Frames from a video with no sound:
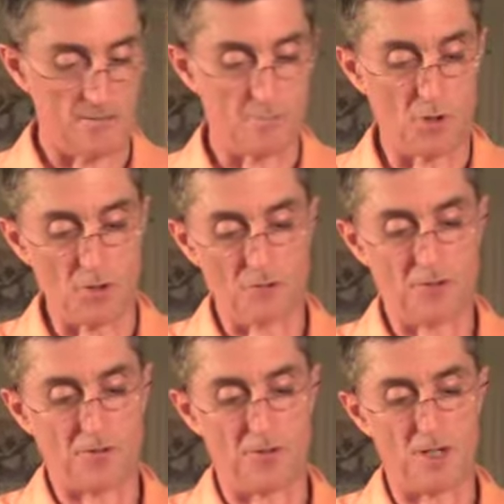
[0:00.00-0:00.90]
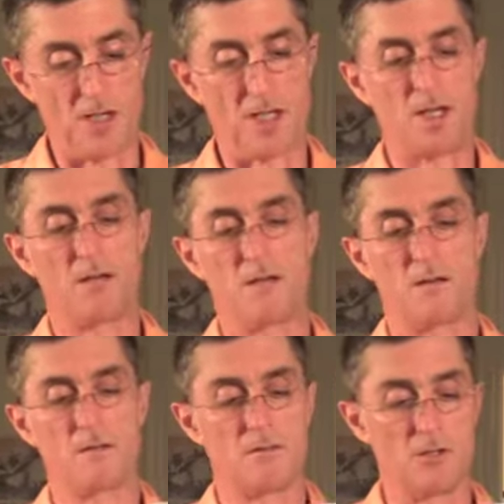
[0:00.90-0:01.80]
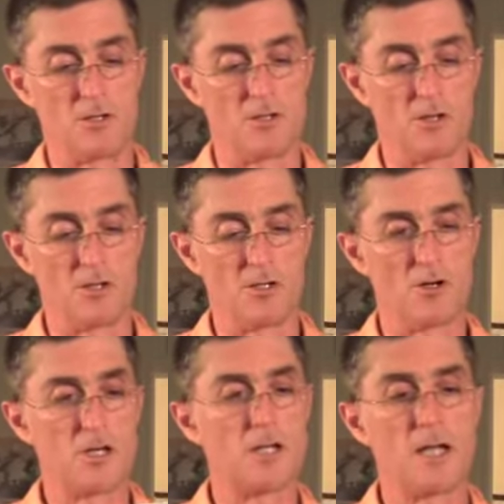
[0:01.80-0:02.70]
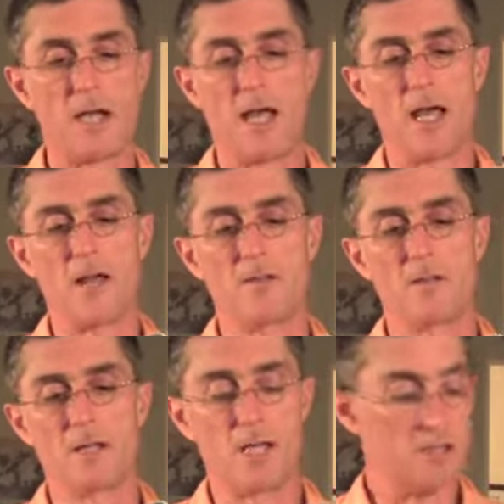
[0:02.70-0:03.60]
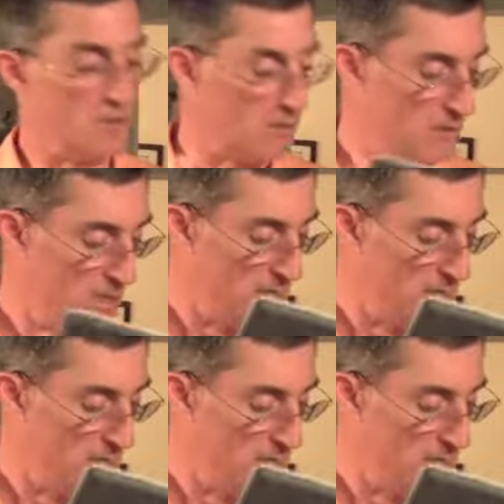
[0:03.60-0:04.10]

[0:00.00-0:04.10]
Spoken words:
Both the Nook and the Kindle